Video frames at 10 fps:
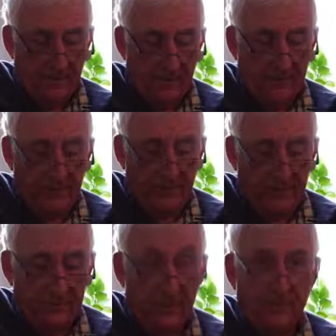up to
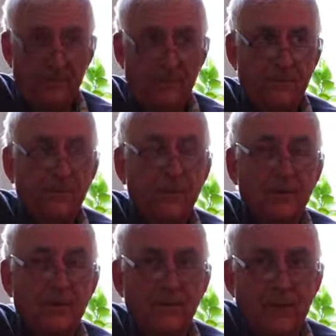that time,
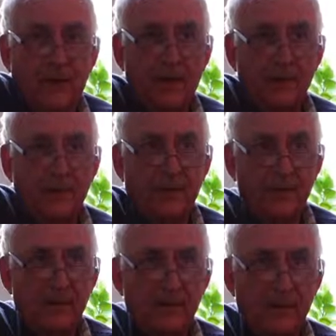the
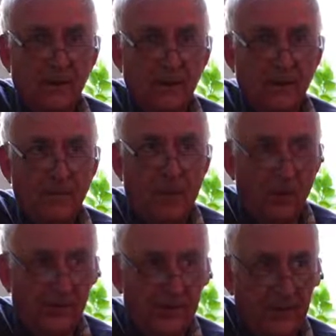housing
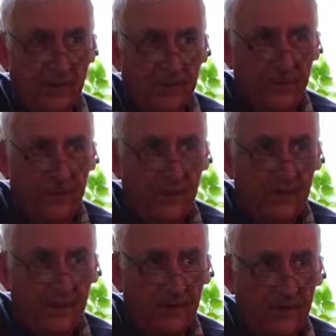policy was fairly
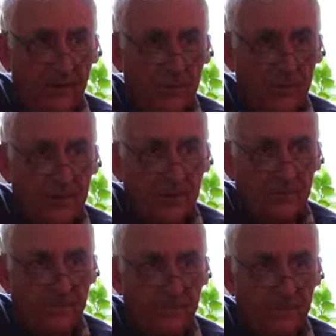straightforward
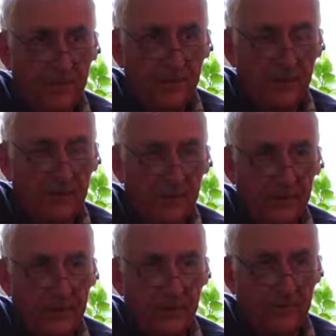and
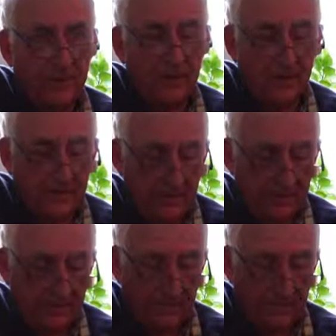conservative in Cardiff.